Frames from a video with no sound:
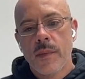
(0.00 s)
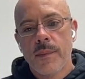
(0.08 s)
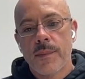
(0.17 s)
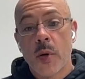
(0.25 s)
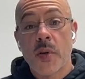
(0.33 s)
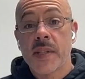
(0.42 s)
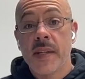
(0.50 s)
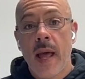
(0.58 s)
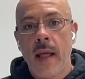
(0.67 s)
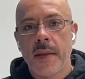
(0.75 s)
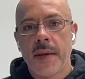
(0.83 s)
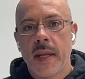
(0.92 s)

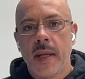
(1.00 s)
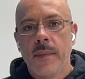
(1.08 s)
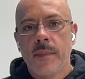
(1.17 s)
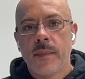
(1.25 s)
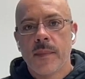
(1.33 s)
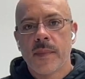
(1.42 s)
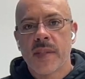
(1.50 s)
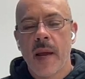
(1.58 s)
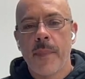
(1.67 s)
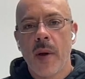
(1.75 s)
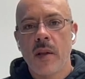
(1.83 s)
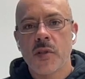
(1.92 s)
personality
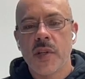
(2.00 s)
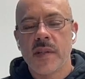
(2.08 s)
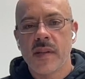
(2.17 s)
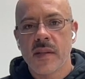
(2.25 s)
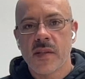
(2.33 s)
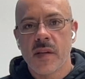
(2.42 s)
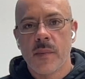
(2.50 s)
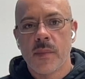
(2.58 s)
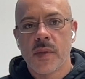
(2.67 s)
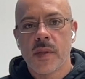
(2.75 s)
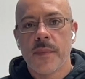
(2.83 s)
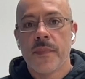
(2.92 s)
typology
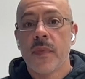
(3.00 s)
systems